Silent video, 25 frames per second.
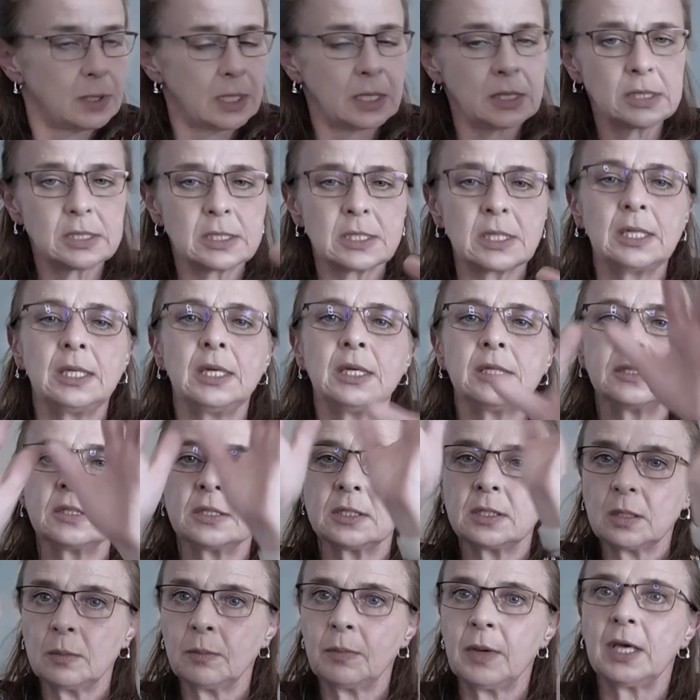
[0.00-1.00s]
the blood is
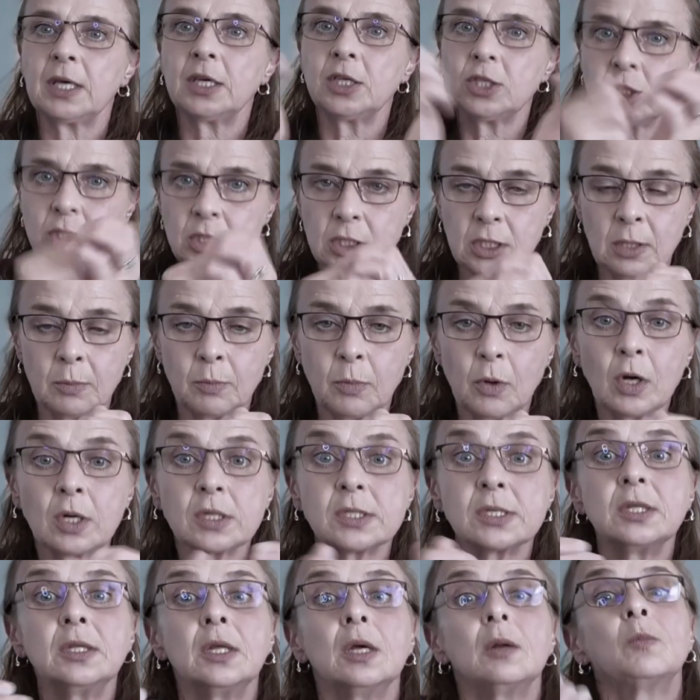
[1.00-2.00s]
collected and packaged in the
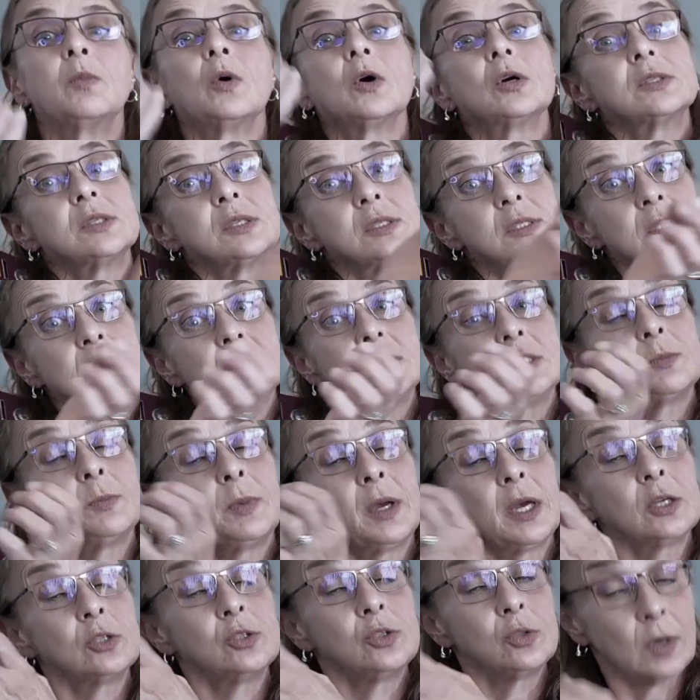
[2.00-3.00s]
box, and that box is sent
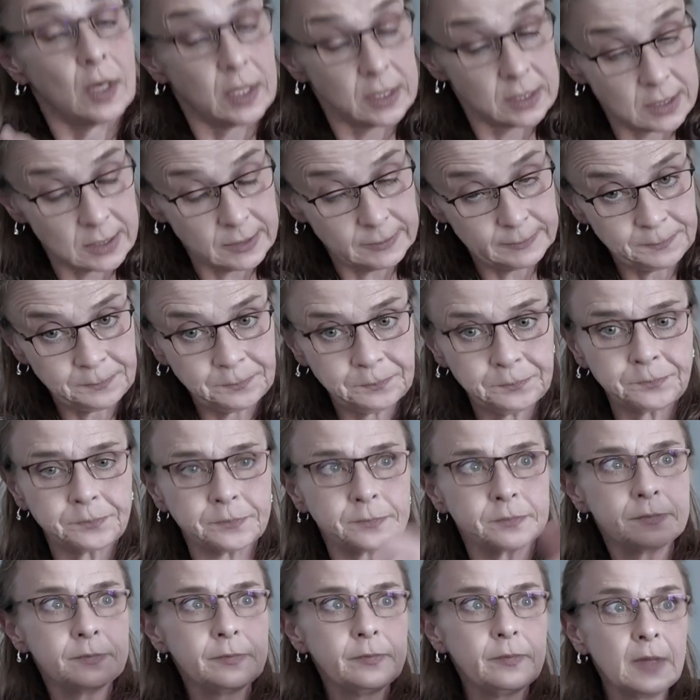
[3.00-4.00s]
back to us
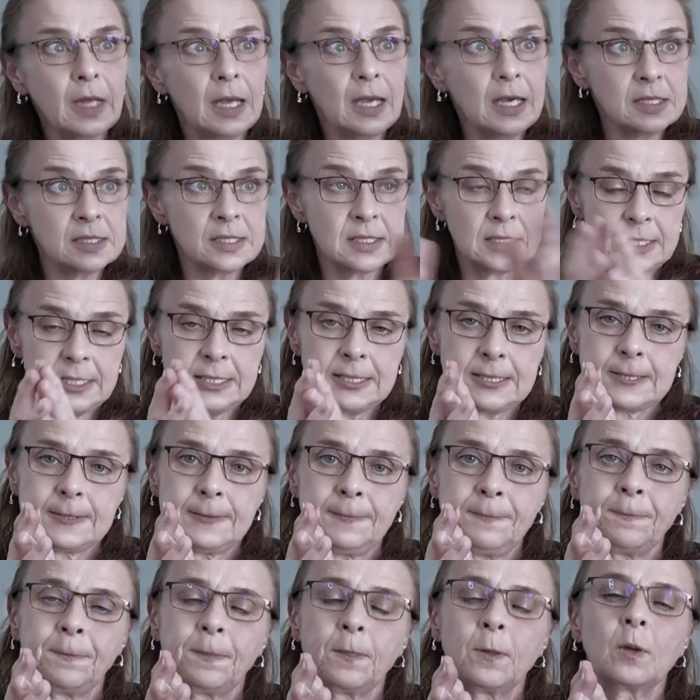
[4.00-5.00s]
as is.